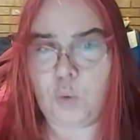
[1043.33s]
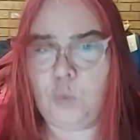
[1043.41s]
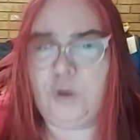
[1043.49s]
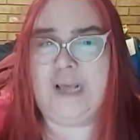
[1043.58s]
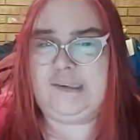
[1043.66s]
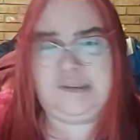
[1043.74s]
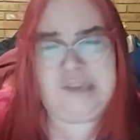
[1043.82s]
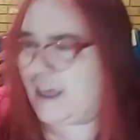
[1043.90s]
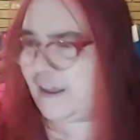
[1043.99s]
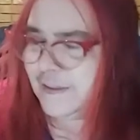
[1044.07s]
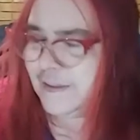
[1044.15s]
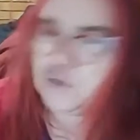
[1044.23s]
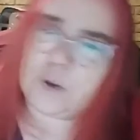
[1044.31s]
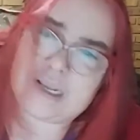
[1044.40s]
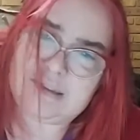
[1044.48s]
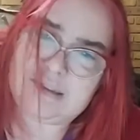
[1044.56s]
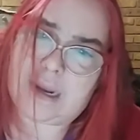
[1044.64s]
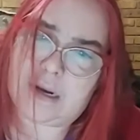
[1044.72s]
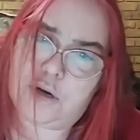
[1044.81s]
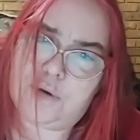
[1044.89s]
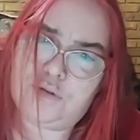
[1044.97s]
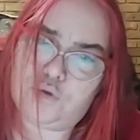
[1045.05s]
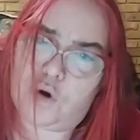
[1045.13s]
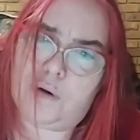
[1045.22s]
Would I see that in the 20 second
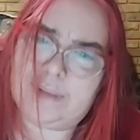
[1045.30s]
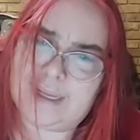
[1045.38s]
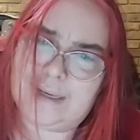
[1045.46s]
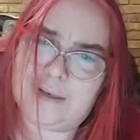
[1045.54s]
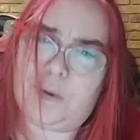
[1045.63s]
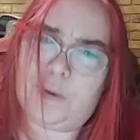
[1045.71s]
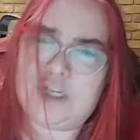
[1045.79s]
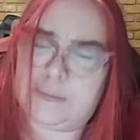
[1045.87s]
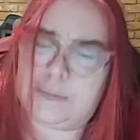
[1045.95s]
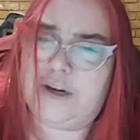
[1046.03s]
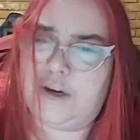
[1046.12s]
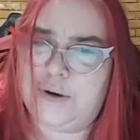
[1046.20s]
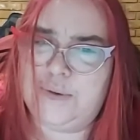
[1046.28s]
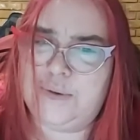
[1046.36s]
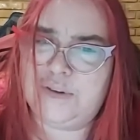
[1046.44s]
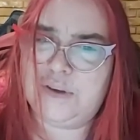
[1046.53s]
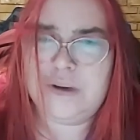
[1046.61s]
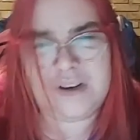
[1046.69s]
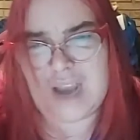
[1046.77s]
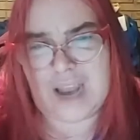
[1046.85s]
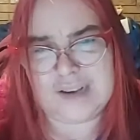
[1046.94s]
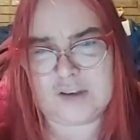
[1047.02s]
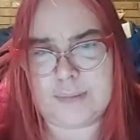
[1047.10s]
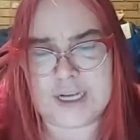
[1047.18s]
news normally, in 22 minute news?
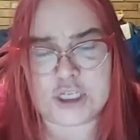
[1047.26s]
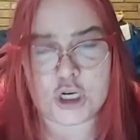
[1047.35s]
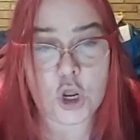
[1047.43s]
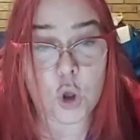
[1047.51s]
not so much.